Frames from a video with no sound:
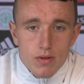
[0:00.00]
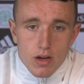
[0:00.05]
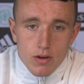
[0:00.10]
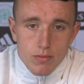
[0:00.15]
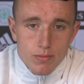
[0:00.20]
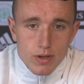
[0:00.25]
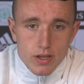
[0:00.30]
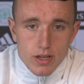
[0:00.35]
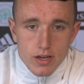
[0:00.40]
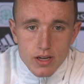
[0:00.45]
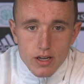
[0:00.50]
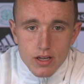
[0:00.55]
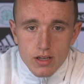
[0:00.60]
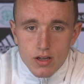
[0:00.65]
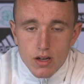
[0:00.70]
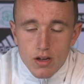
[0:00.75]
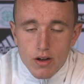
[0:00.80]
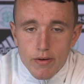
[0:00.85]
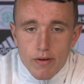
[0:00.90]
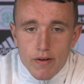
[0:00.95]
That'd be
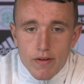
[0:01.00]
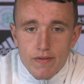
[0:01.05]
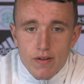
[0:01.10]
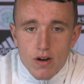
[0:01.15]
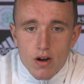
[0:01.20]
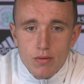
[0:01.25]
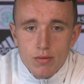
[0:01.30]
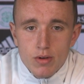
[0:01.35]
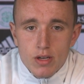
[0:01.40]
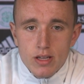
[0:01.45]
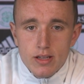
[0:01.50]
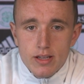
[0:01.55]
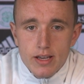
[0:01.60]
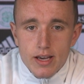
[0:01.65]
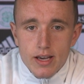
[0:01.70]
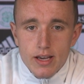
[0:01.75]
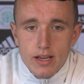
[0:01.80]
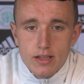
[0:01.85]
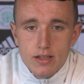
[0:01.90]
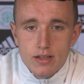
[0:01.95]
great, how far we could
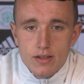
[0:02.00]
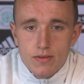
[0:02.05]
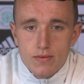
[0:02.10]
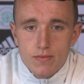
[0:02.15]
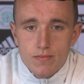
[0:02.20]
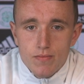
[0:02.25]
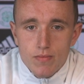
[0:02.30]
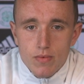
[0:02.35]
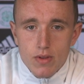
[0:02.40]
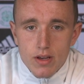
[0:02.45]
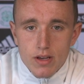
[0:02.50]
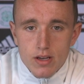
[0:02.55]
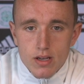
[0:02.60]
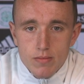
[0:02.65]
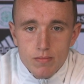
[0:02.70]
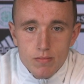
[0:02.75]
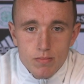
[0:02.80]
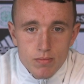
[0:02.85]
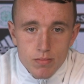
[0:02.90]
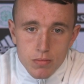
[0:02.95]
get, and
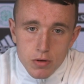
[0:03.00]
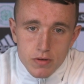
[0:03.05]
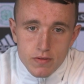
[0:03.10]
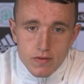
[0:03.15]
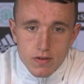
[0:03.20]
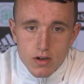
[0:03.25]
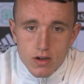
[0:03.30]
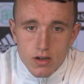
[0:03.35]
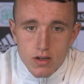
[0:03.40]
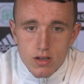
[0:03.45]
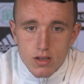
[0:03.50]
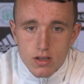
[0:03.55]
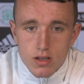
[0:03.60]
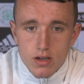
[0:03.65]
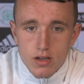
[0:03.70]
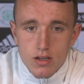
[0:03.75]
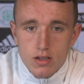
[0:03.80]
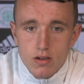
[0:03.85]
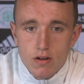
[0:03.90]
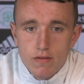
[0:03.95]
push for
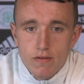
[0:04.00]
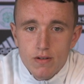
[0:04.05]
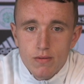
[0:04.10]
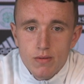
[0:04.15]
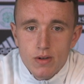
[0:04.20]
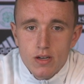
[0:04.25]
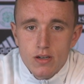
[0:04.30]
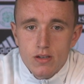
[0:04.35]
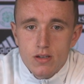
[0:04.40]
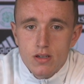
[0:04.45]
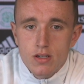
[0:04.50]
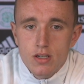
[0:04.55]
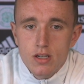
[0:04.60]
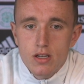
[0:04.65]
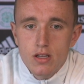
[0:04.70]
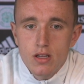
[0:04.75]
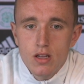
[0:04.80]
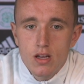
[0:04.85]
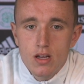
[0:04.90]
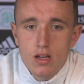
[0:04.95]
kind of silverware, as you
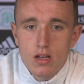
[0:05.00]
said.